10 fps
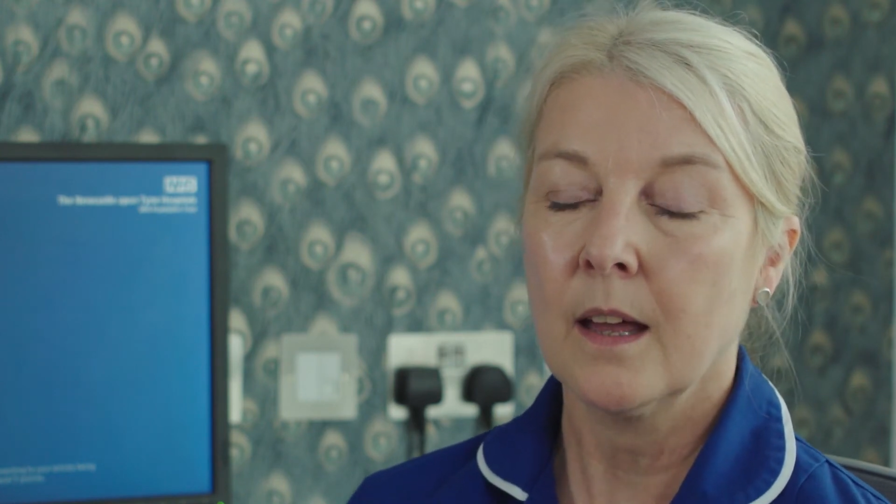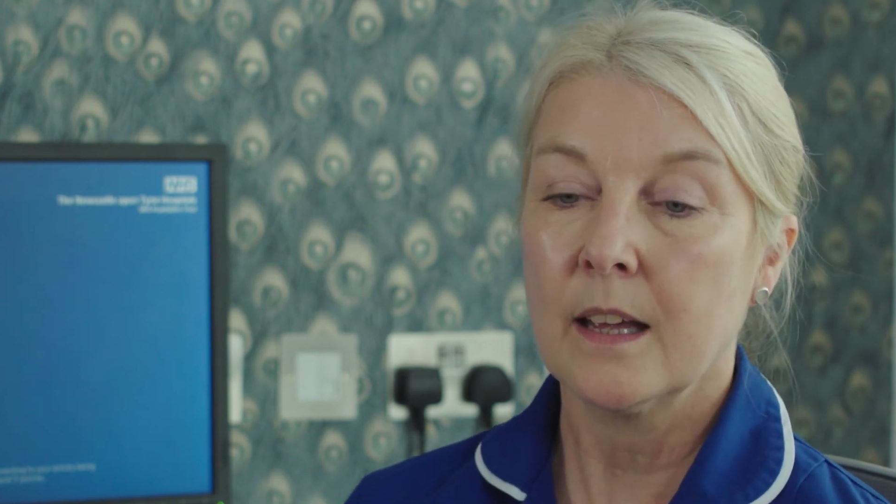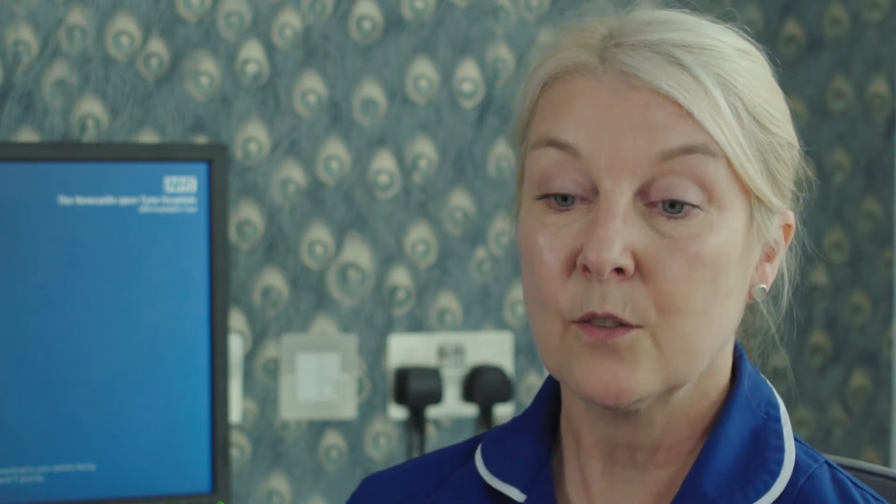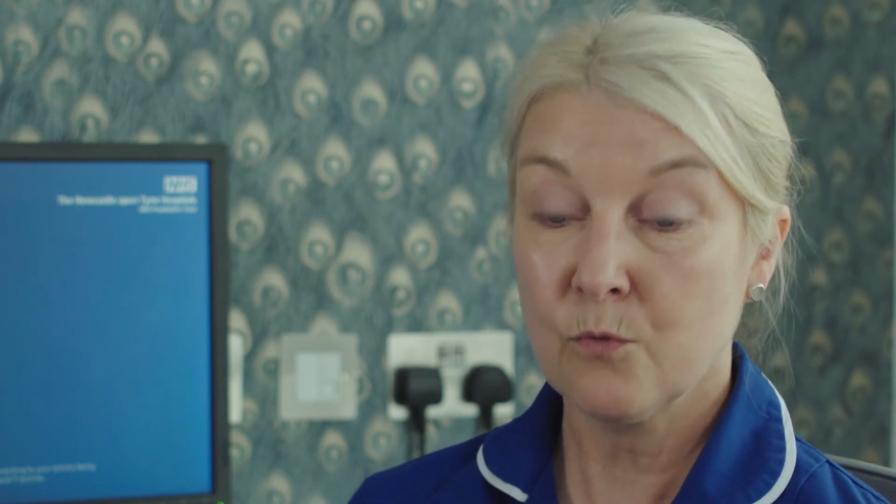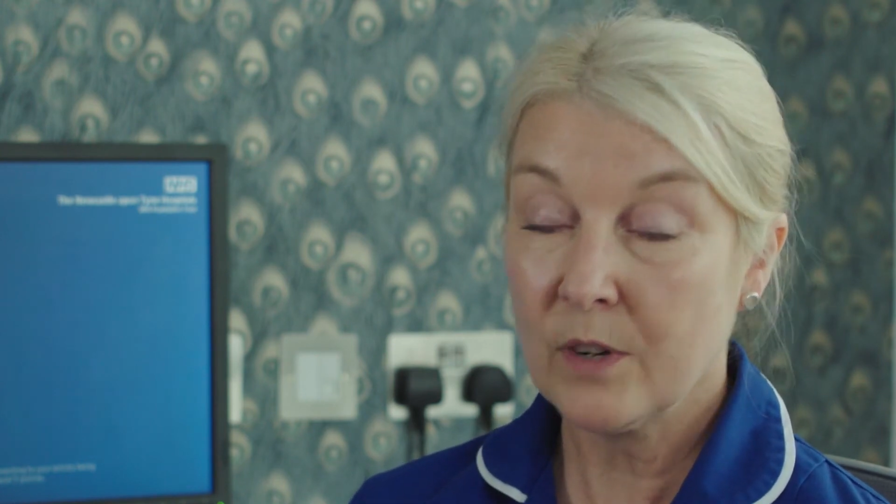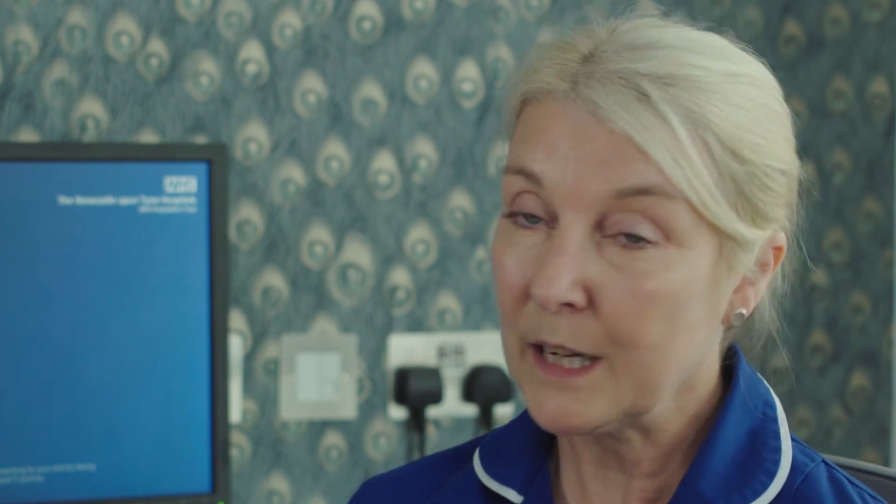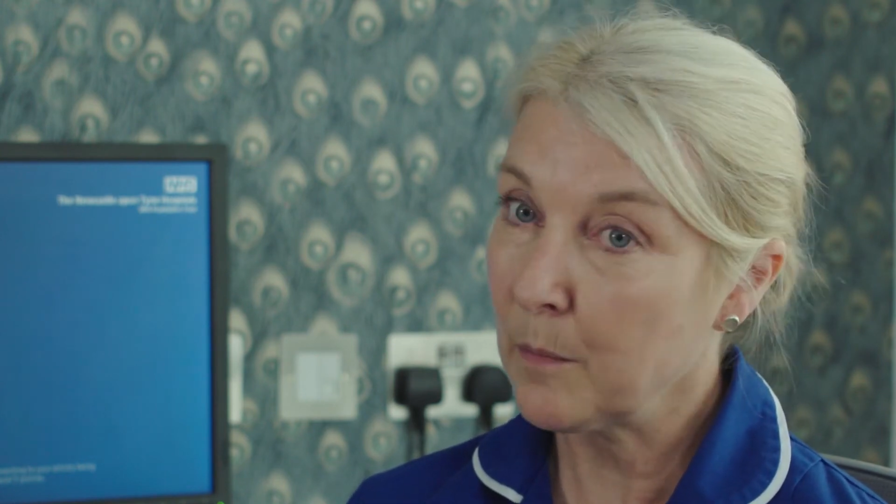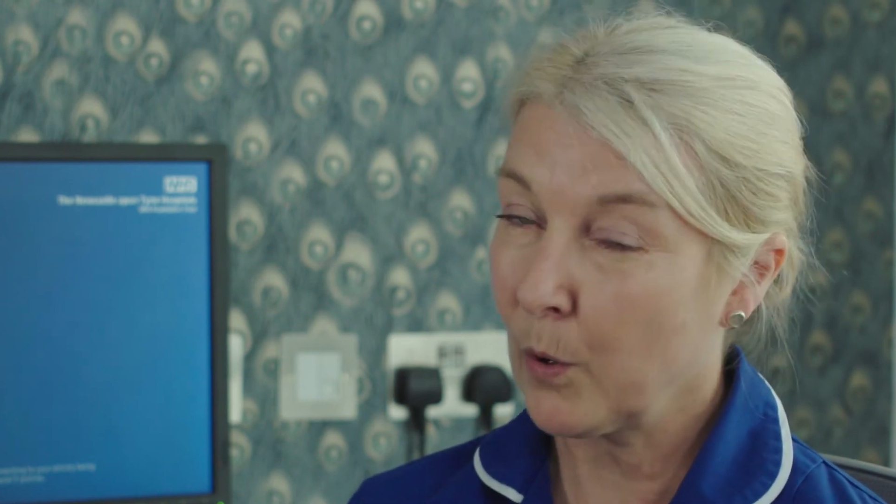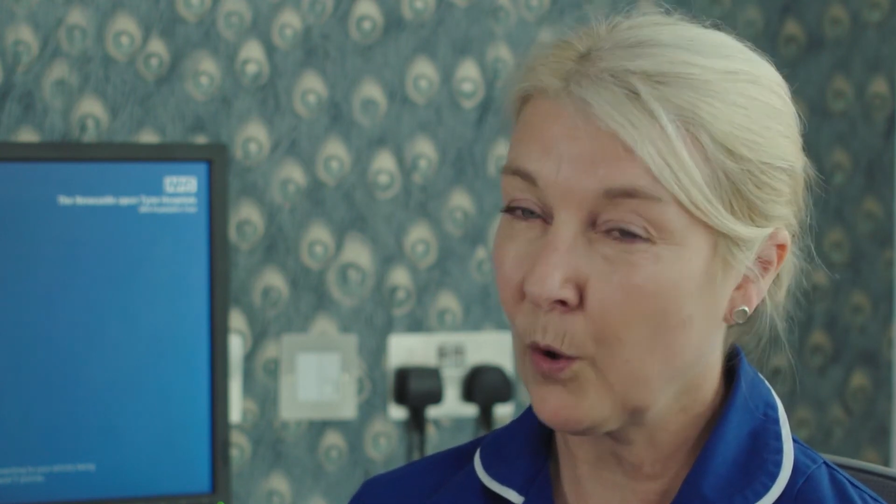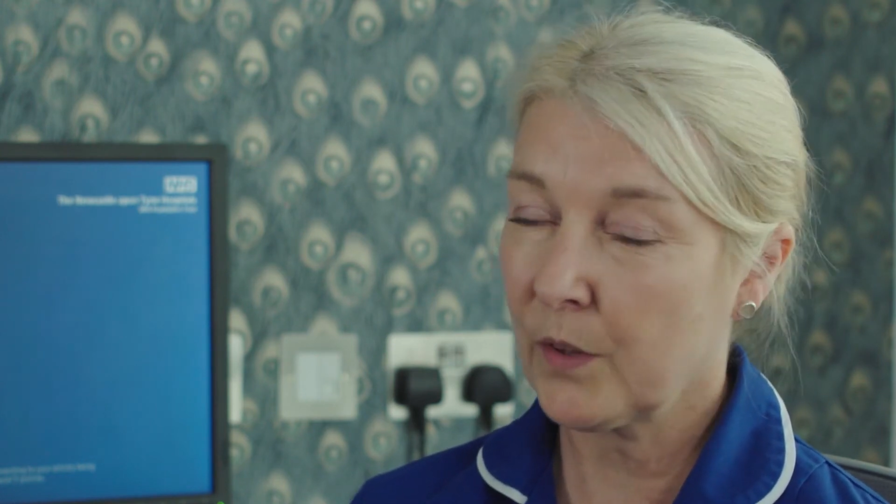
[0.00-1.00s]
It's really
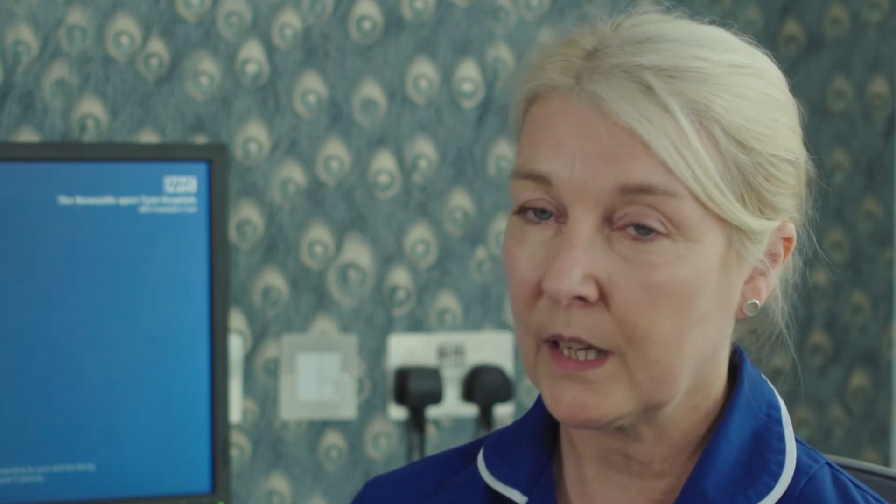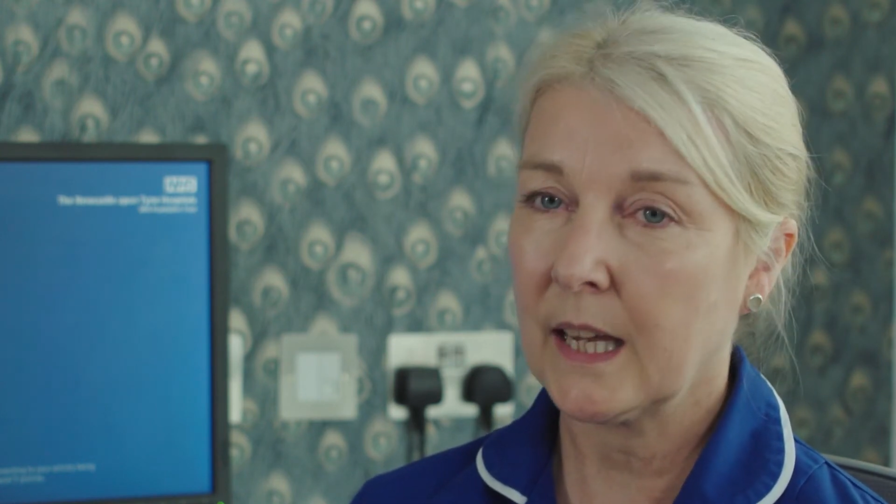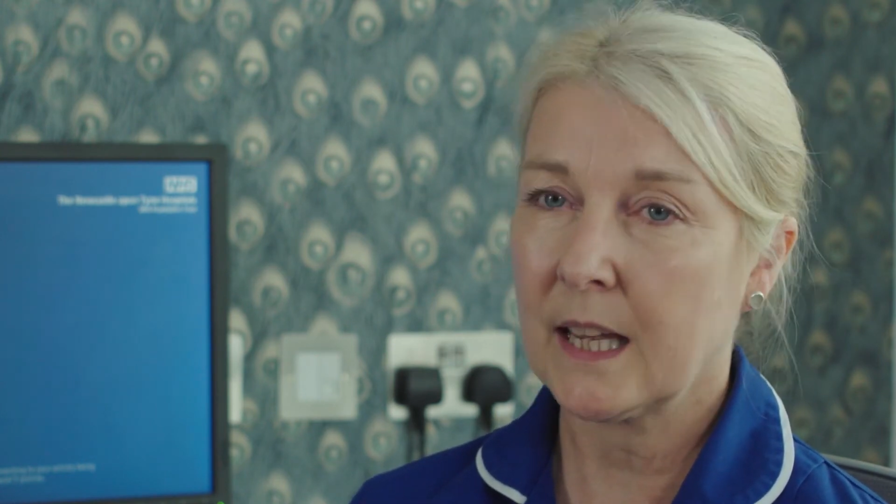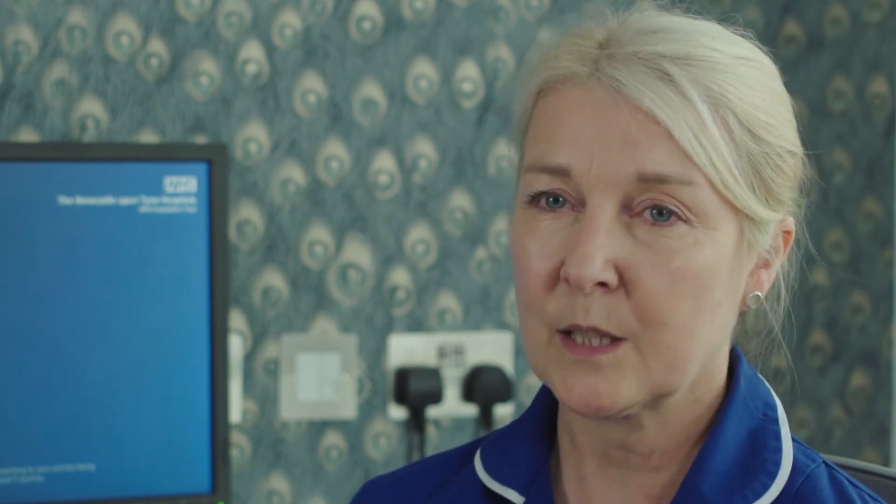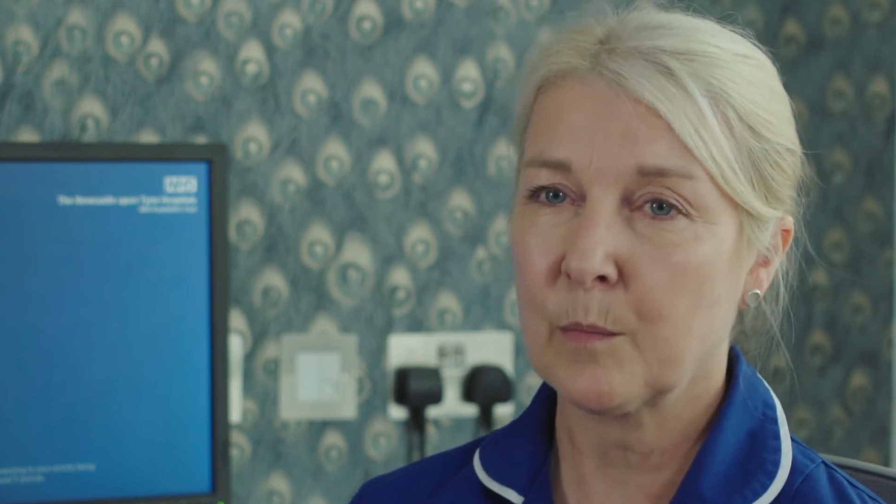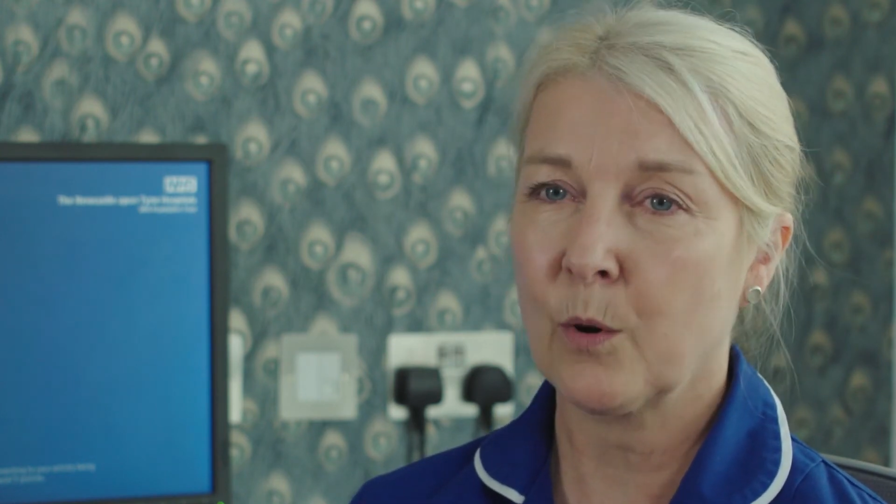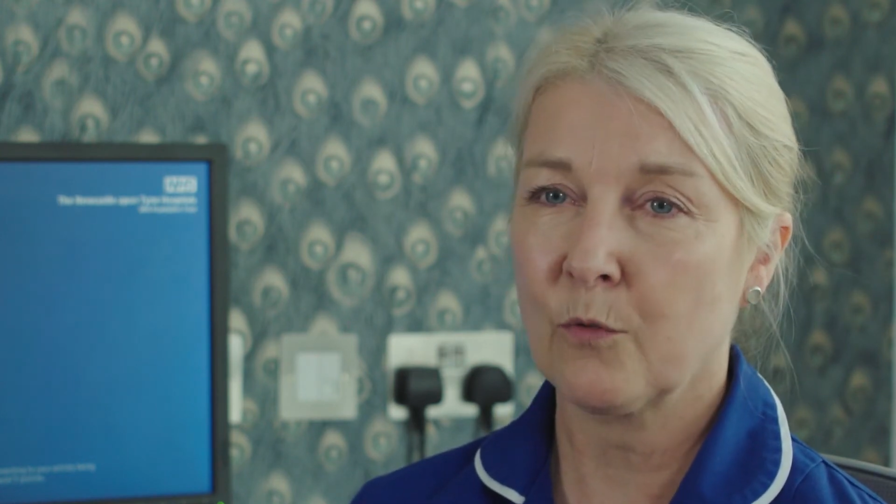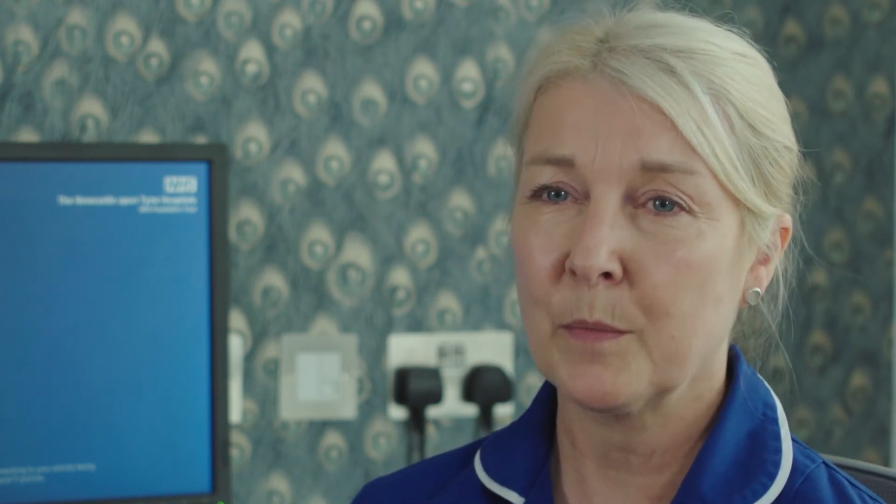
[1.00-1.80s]
important that you get support